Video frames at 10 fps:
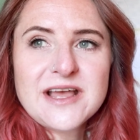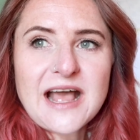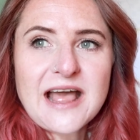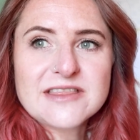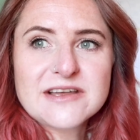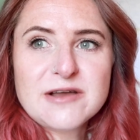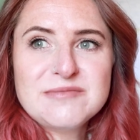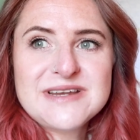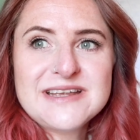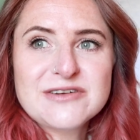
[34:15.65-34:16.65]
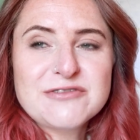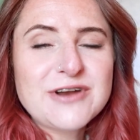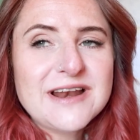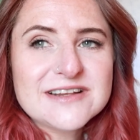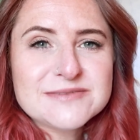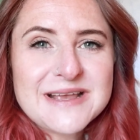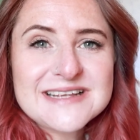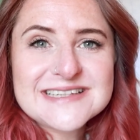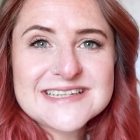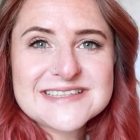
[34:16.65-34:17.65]
at the company on a freelance
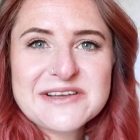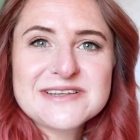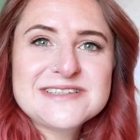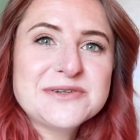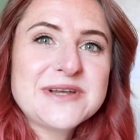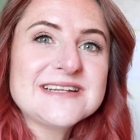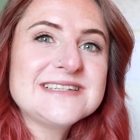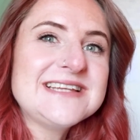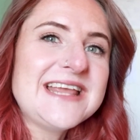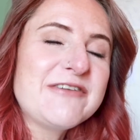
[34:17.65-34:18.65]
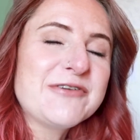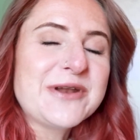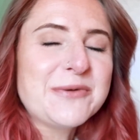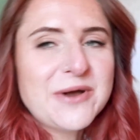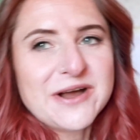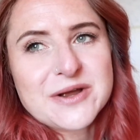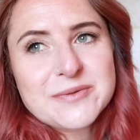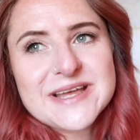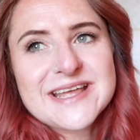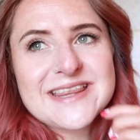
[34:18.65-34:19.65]
basis, so I still get to see everyone I work
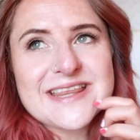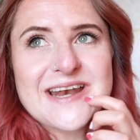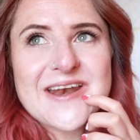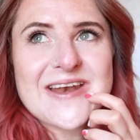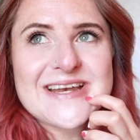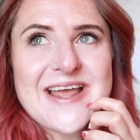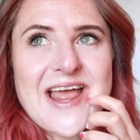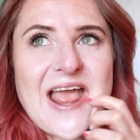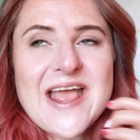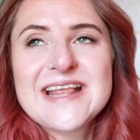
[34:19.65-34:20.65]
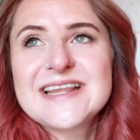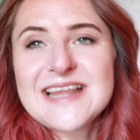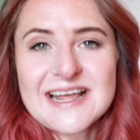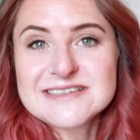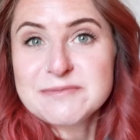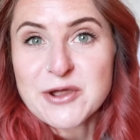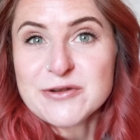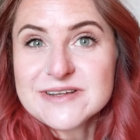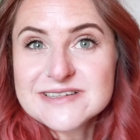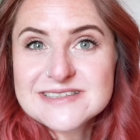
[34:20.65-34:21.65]
with, and that's a
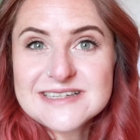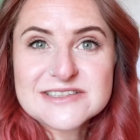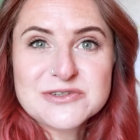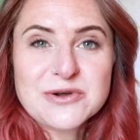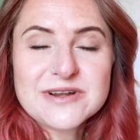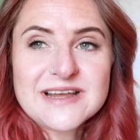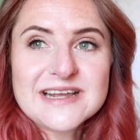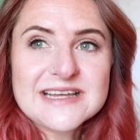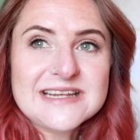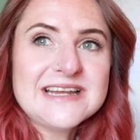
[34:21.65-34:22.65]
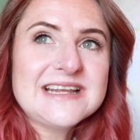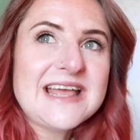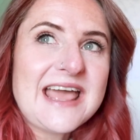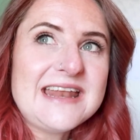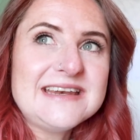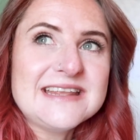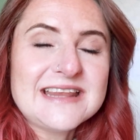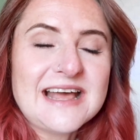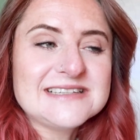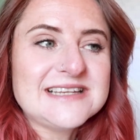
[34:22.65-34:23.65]
bonus. It's not like an end in
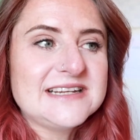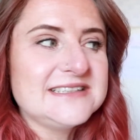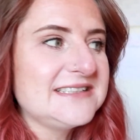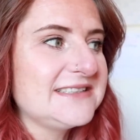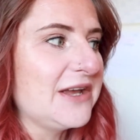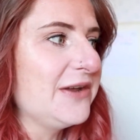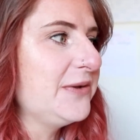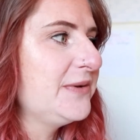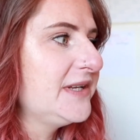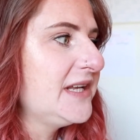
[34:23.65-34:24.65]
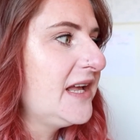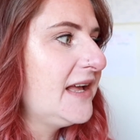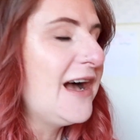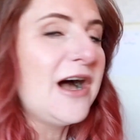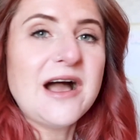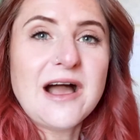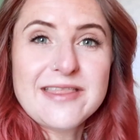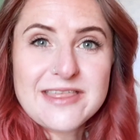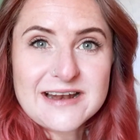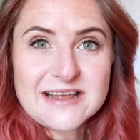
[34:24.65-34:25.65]
that sense, so
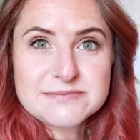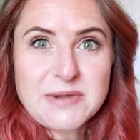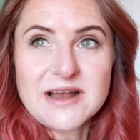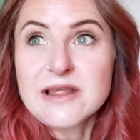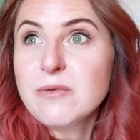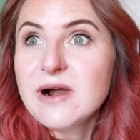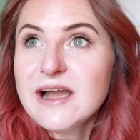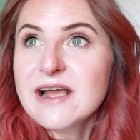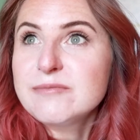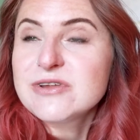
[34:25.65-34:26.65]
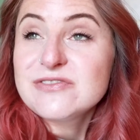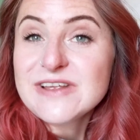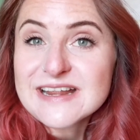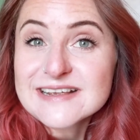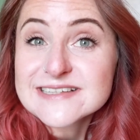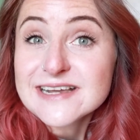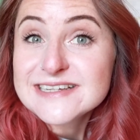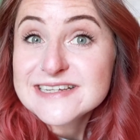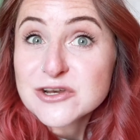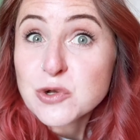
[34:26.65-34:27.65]
I think that's partly why I'm just feeling
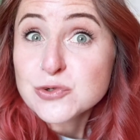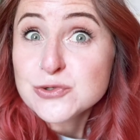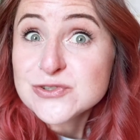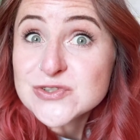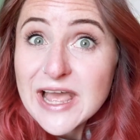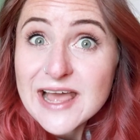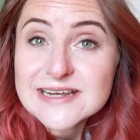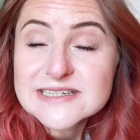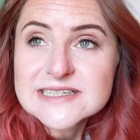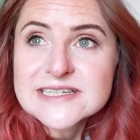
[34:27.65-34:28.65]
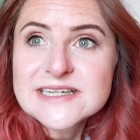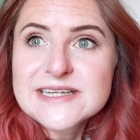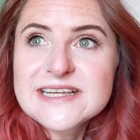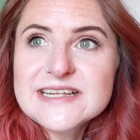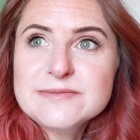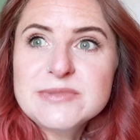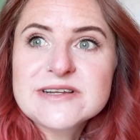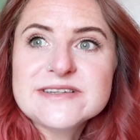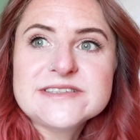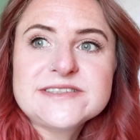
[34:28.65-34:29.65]
excited and not too sad, is
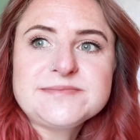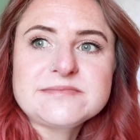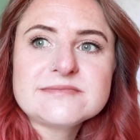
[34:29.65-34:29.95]
because